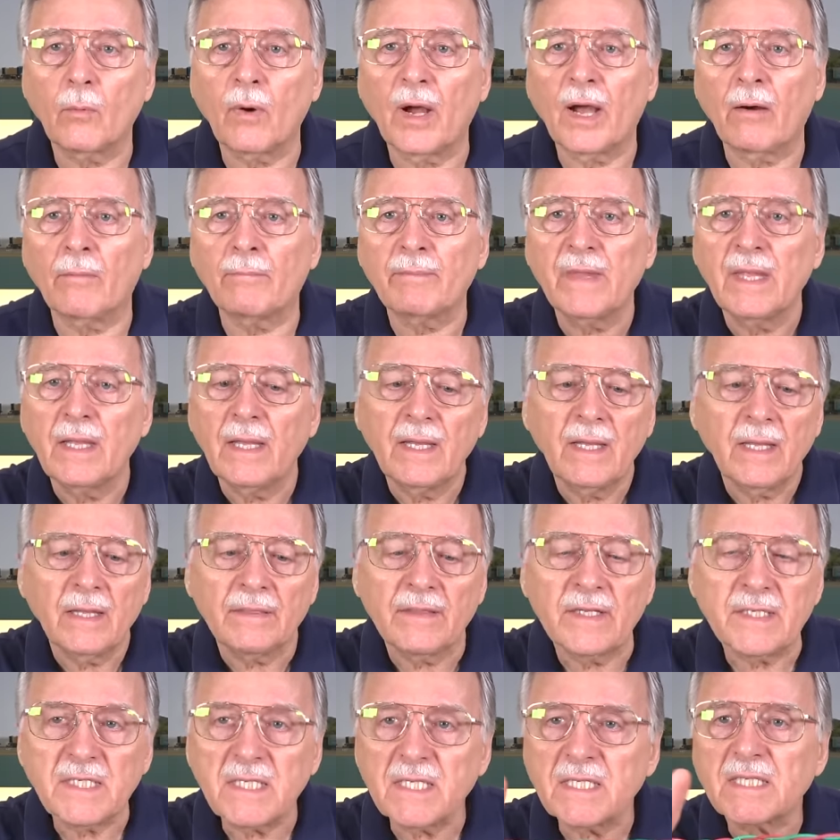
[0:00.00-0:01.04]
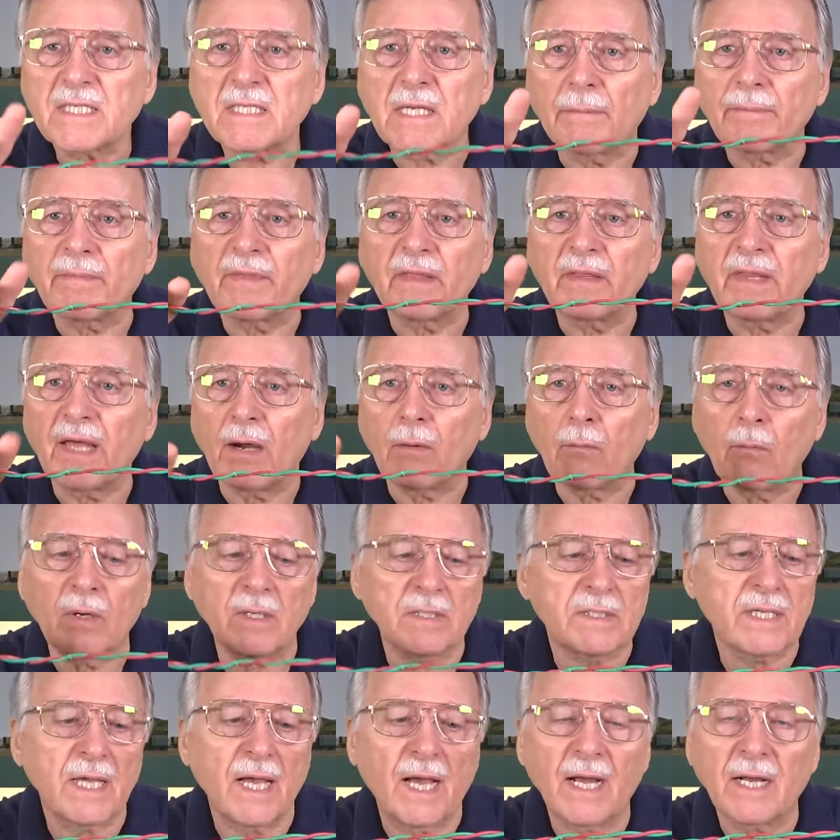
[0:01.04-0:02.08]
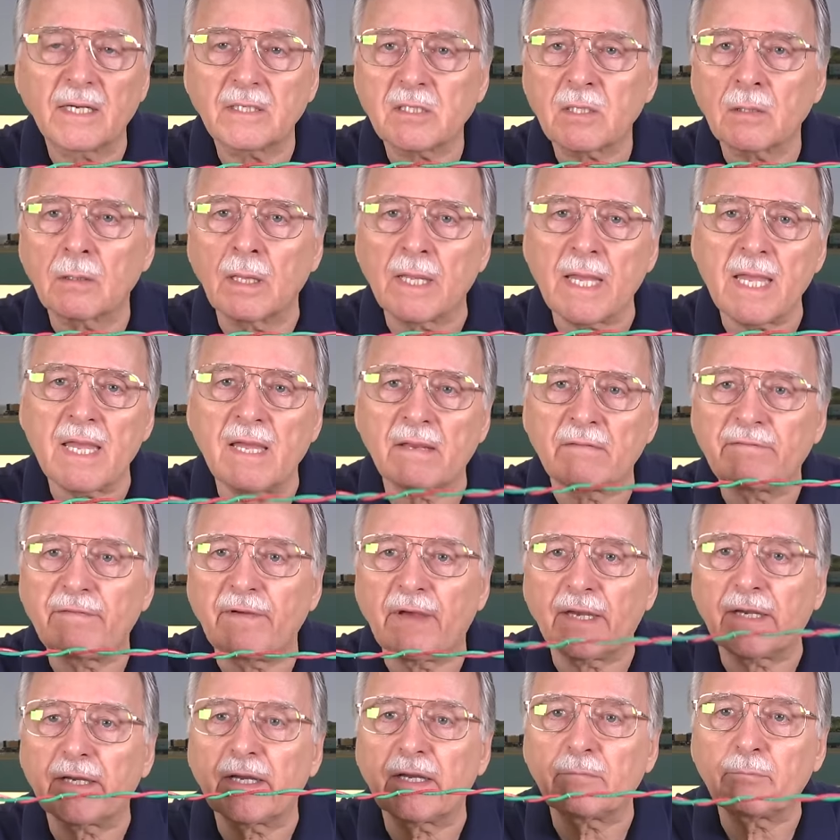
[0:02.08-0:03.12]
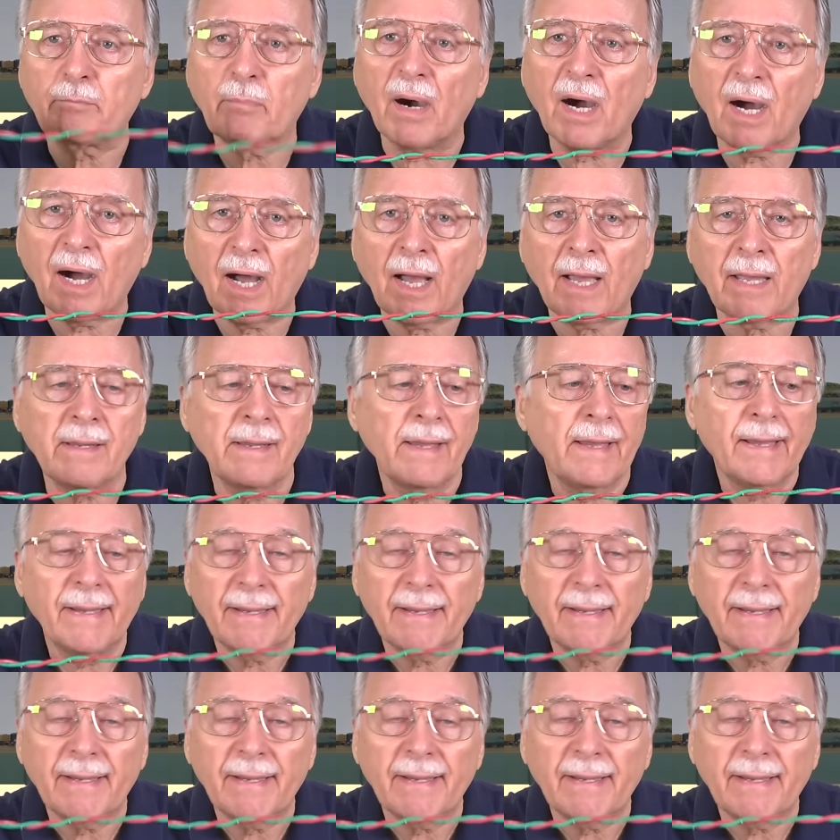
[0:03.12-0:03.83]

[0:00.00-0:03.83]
Well, this is something that was actually invented by